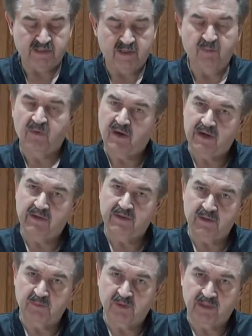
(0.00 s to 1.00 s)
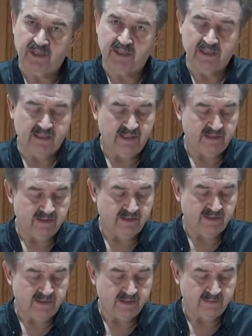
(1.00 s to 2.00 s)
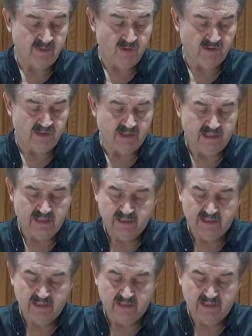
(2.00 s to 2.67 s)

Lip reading: prior to putting it into the smoker